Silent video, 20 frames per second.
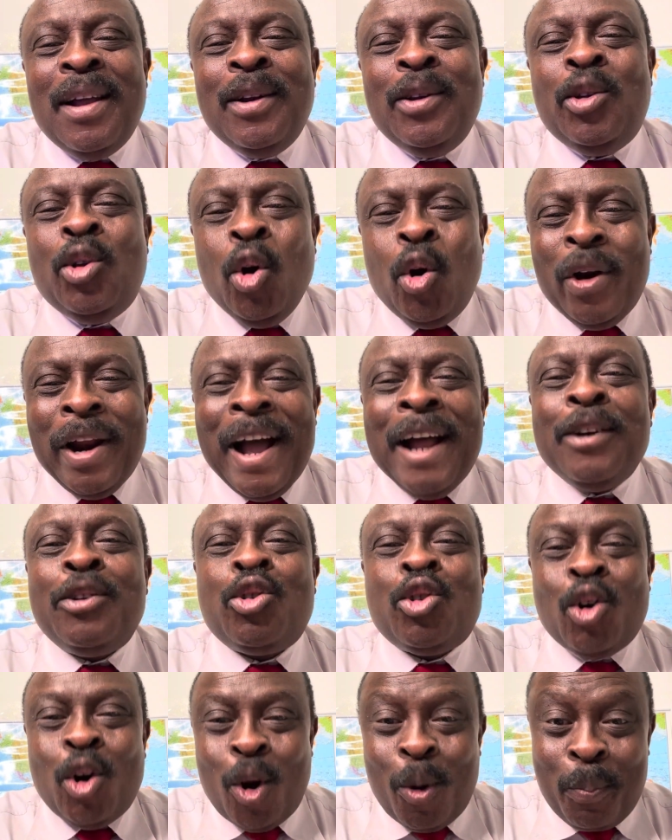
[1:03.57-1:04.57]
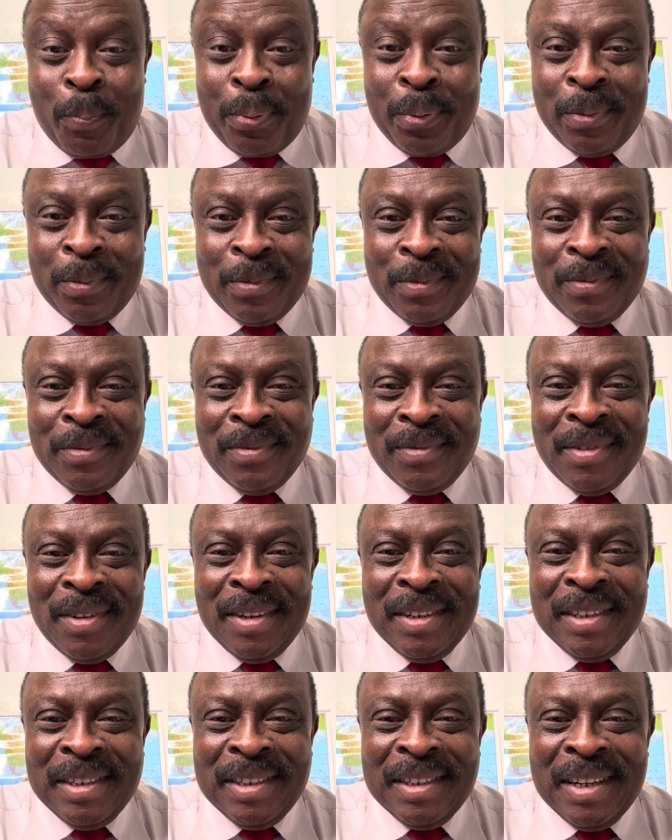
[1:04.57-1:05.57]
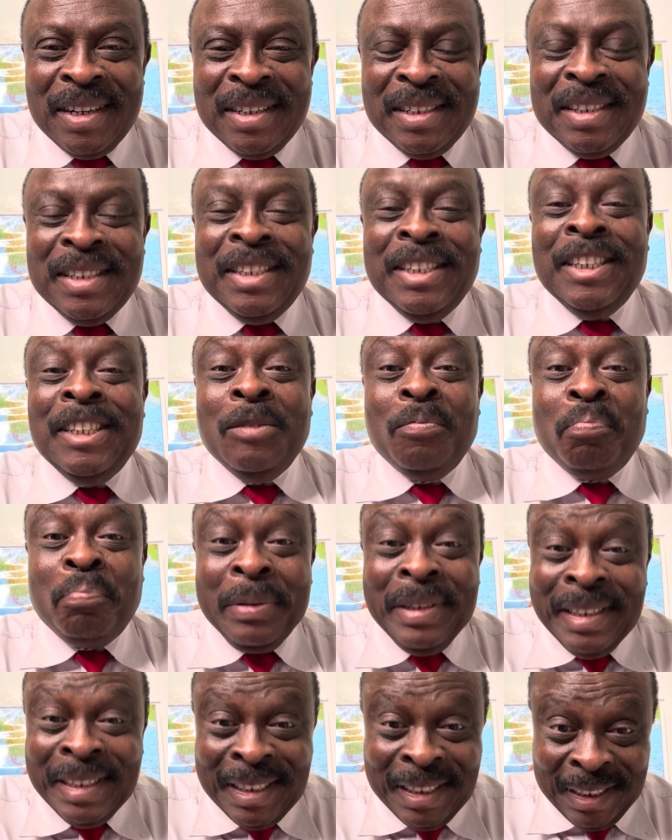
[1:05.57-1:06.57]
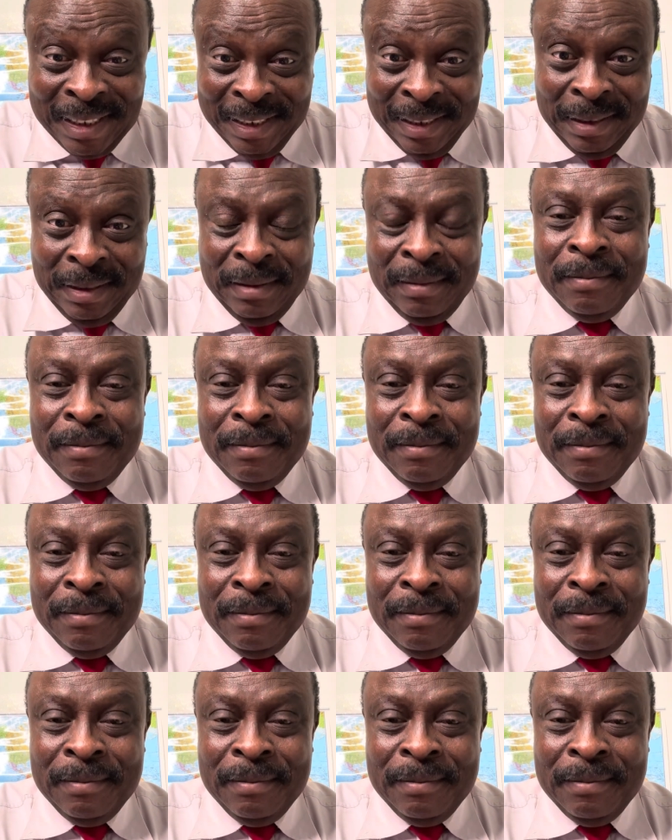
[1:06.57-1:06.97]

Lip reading: Donald Trump is busy